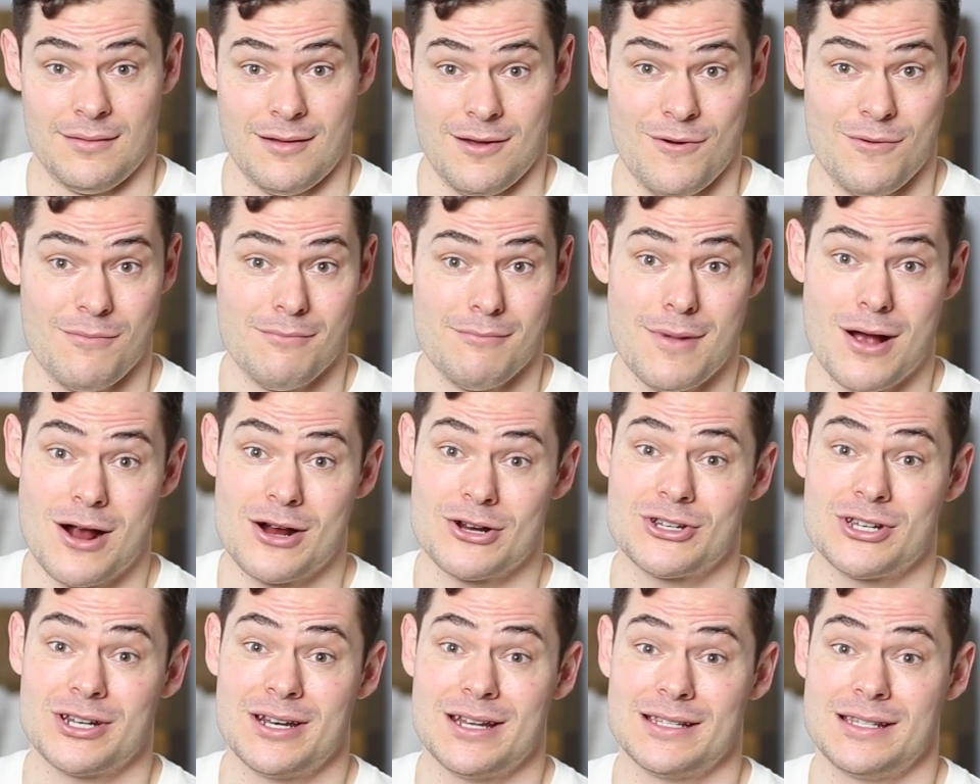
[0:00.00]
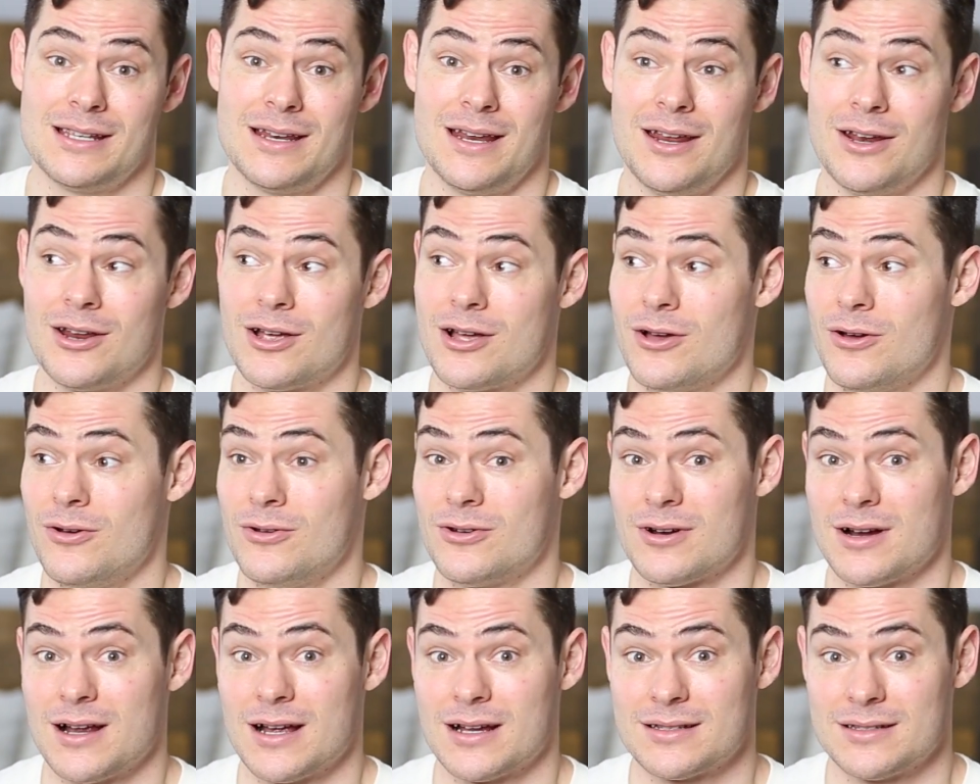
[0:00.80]
Oh, Marsha doesn't need a
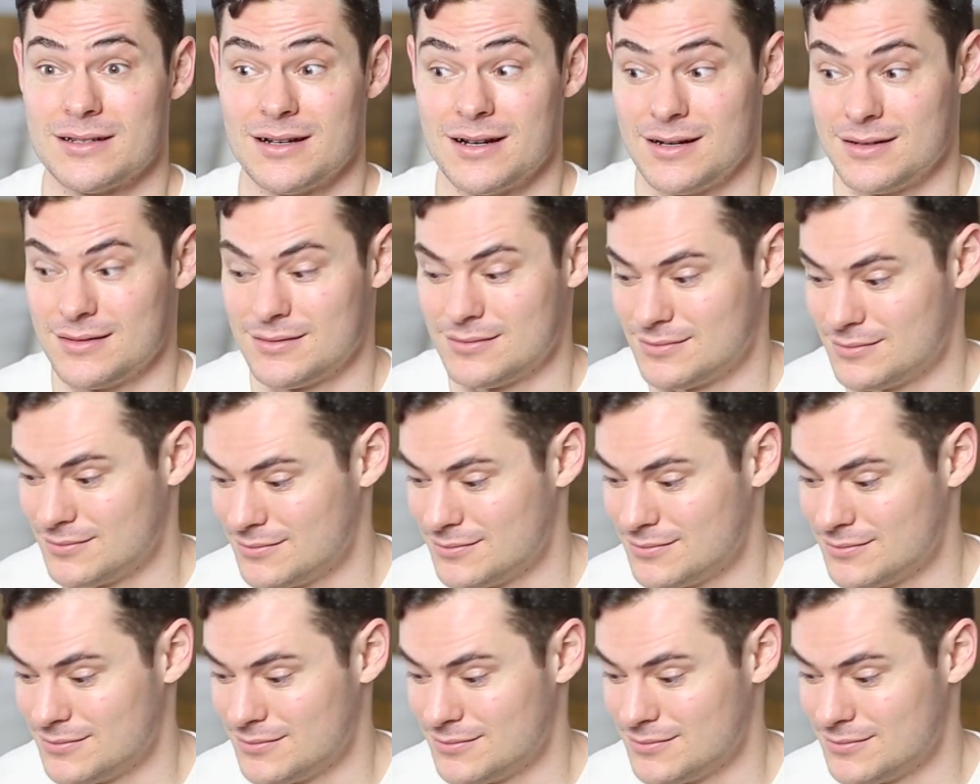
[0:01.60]
co-director.